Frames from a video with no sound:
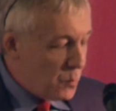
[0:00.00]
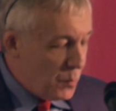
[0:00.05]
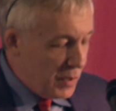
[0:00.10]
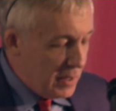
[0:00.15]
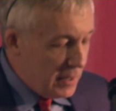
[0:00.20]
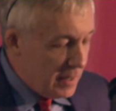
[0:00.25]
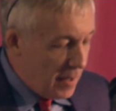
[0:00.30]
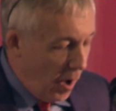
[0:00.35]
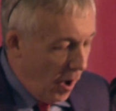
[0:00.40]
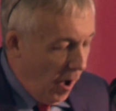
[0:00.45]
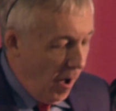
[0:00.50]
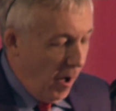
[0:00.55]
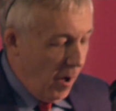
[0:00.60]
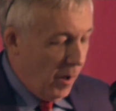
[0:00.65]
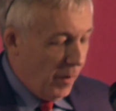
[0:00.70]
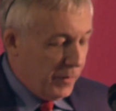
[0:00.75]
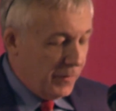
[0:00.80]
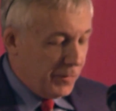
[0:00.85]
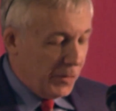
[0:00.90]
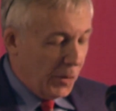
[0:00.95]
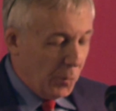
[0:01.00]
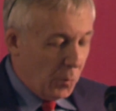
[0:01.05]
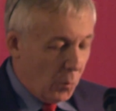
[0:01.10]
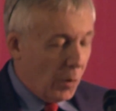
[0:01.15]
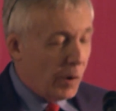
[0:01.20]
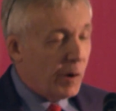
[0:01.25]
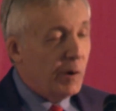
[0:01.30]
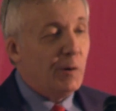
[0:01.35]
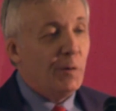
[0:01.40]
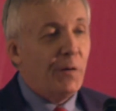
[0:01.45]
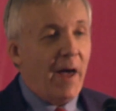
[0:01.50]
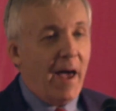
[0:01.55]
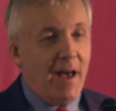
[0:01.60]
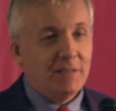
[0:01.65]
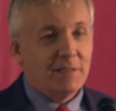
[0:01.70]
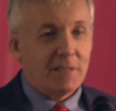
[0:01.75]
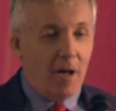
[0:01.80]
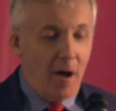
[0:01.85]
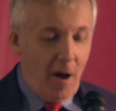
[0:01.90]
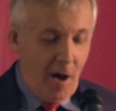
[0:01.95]
be all that the world
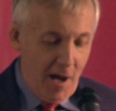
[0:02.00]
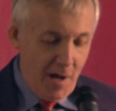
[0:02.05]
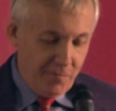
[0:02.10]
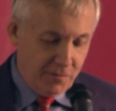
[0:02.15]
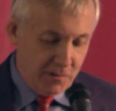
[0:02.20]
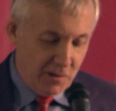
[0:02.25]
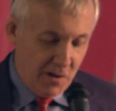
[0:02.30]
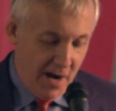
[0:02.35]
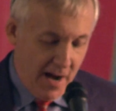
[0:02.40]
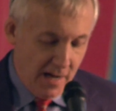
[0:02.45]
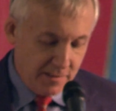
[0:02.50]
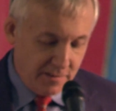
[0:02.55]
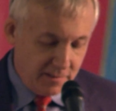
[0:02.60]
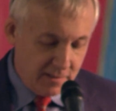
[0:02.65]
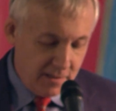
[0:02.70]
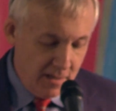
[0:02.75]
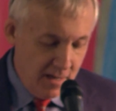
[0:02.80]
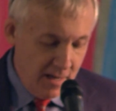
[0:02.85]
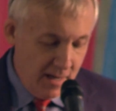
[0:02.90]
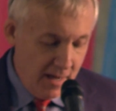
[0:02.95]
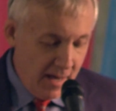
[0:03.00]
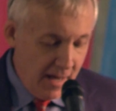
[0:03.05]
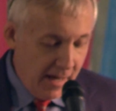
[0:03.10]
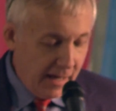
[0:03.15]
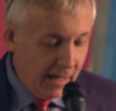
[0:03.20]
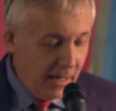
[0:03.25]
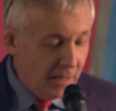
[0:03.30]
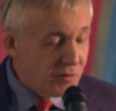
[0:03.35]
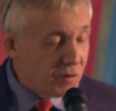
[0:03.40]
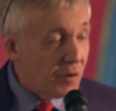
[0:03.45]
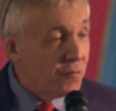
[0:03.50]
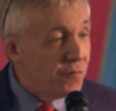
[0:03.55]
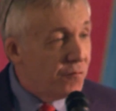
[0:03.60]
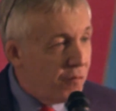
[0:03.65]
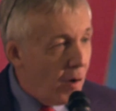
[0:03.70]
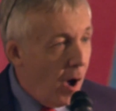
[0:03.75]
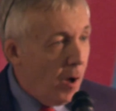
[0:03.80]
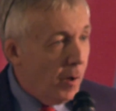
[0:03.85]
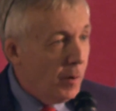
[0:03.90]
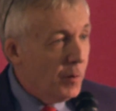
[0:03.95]
has to offer us. It's a
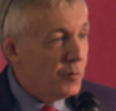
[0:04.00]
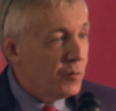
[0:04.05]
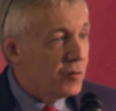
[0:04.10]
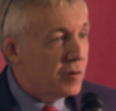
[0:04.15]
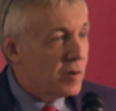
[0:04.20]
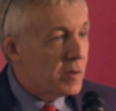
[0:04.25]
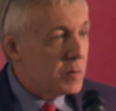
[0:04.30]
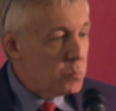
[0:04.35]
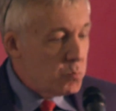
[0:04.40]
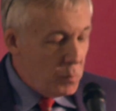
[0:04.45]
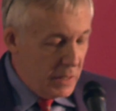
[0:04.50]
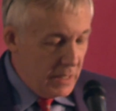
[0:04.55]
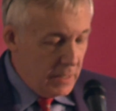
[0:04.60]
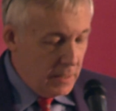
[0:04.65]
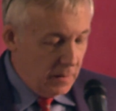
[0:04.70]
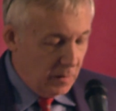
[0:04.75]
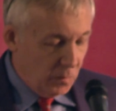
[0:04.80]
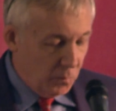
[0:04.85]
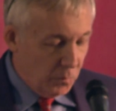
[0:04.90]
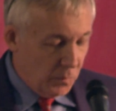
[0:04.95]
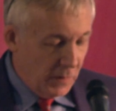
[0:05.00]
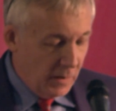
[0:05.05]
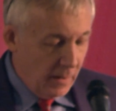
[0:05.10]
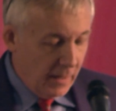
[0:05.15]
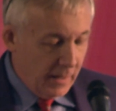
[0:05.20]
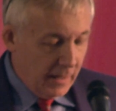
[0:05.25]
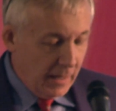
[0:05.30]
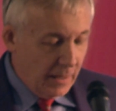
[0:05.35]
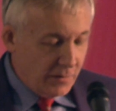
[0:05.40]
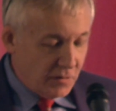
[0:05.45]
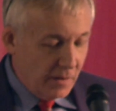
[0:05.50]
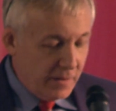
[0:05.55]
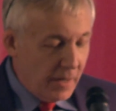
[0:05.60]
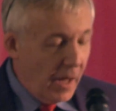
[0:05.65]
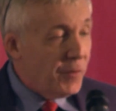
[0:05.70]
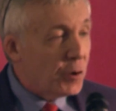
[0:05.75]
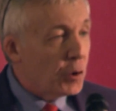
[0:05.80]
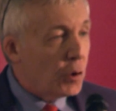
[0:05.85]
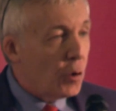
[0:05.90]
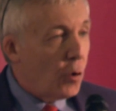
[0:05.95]
false meme. It's
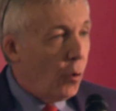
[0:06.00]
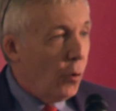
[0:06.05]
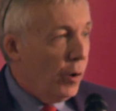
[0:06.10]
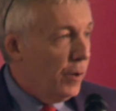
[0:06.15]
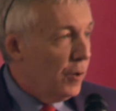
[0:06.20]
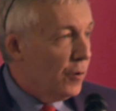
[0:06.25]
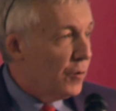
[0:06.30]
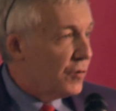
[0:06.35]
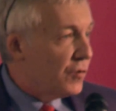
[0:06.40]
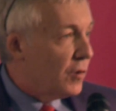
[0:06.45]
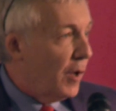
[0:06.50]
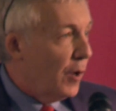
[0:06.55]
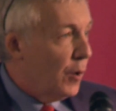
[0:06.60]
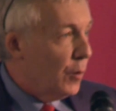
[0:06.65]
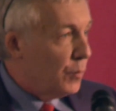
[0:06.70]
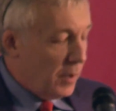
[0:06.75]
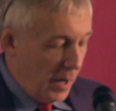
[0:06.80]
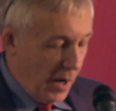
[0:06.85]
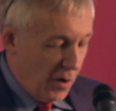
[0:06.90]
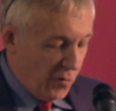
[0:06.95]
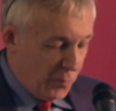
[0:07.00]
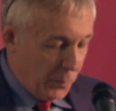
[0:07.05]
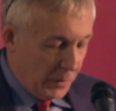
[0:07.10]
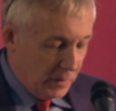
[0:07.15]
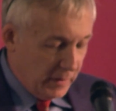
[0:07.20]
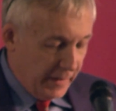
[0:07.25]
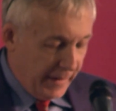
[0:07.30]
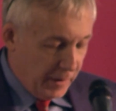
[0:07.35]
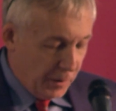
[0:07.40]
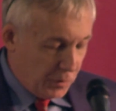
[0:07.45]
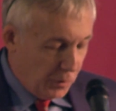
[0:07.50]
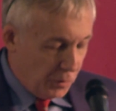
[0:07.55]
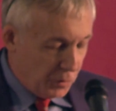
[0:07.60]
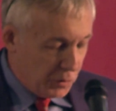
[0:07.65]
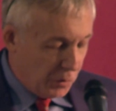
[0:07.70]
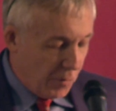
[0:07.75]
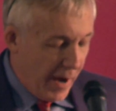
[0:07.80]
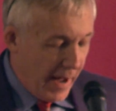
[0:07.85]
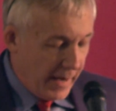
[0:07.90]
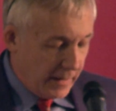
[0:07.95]
another cornerstone of political
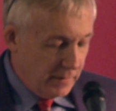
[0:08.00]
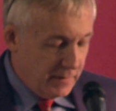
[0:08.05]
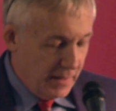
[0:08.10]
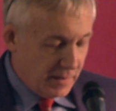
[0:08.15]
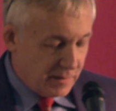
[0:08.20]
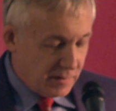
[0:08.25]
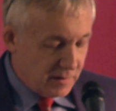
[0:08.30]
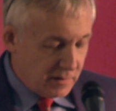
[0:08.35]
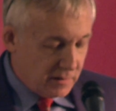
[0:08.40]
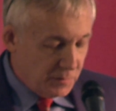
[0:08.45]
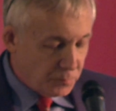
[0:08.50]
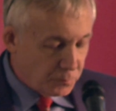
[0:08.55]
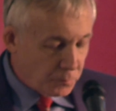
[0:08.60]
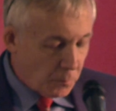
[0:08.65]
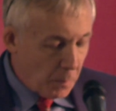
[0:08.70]
correctness.